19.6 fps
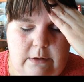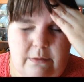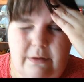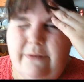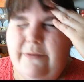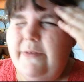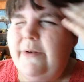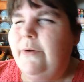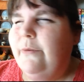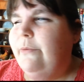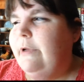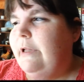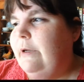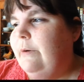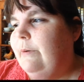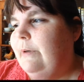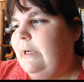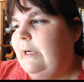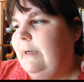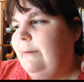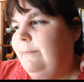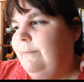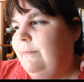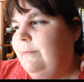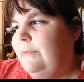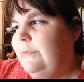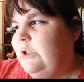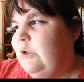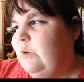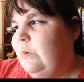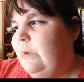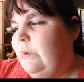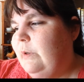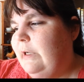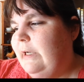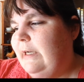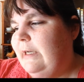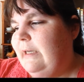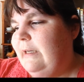don't even know really what I'm so
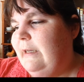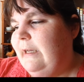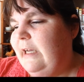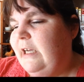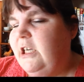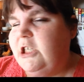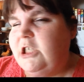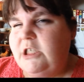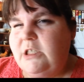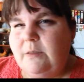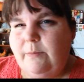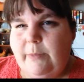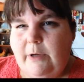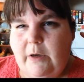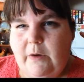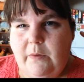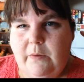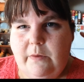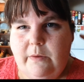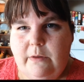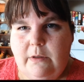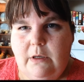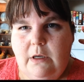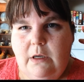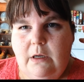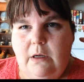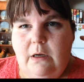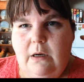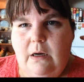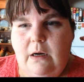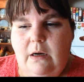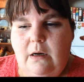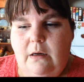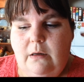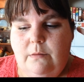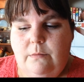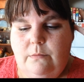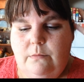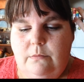like anxious about.
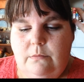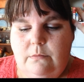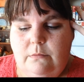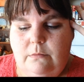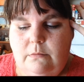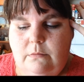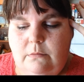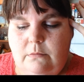Um,